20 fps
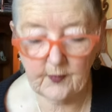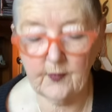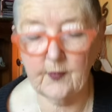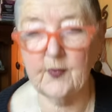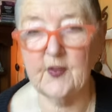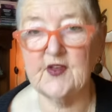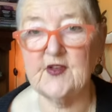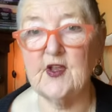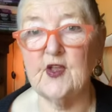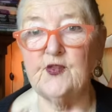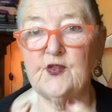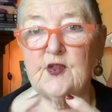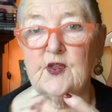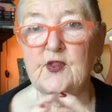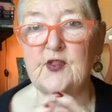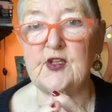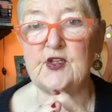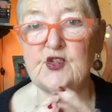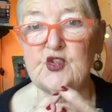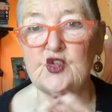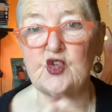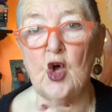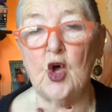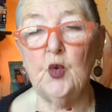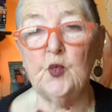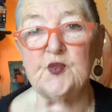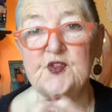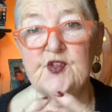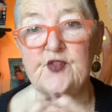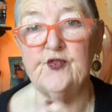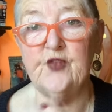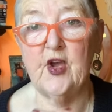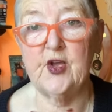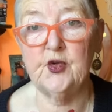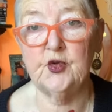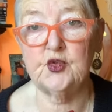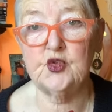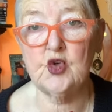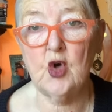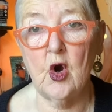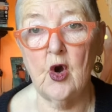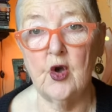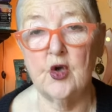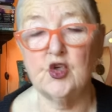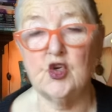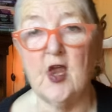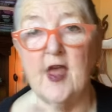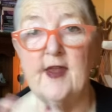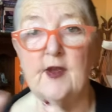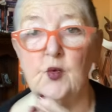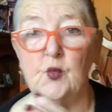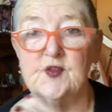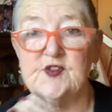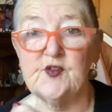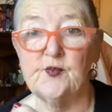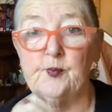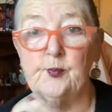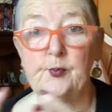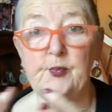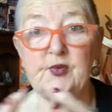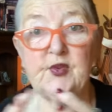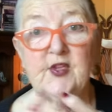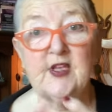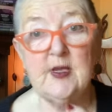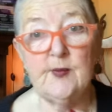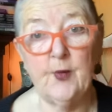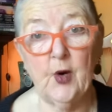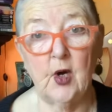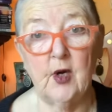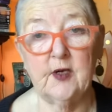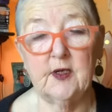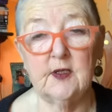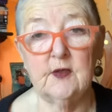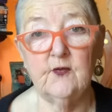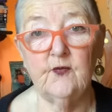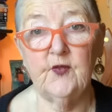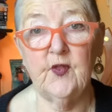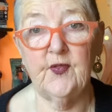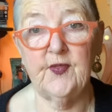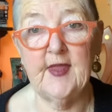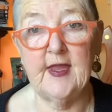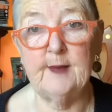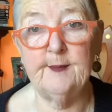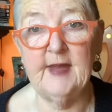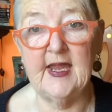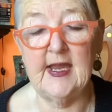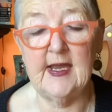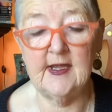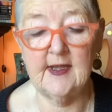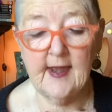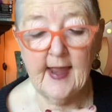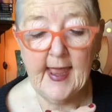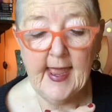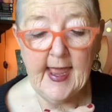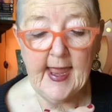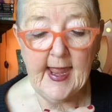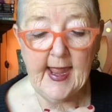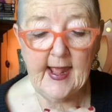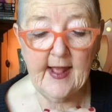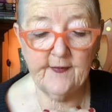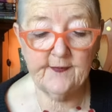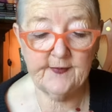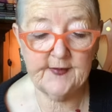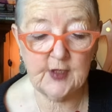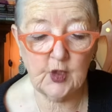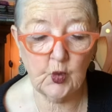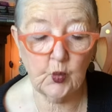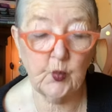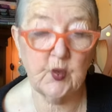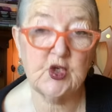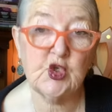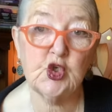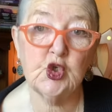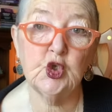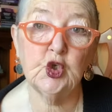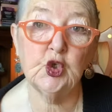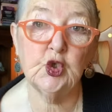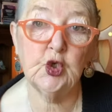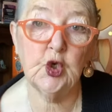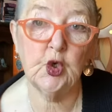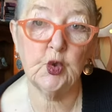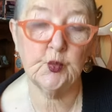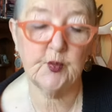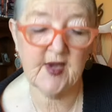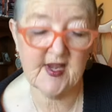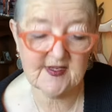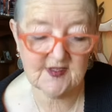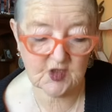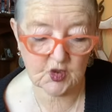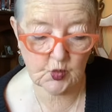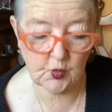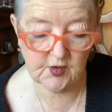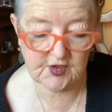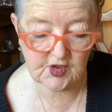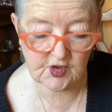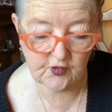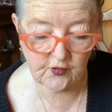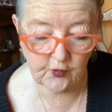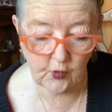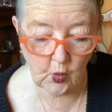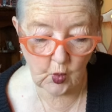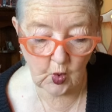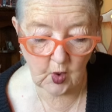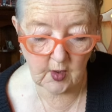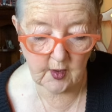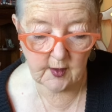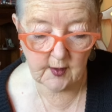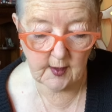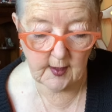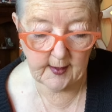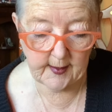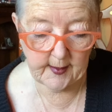The assault was the final charge, and it was a plea bargain that they made. And the original arrest was for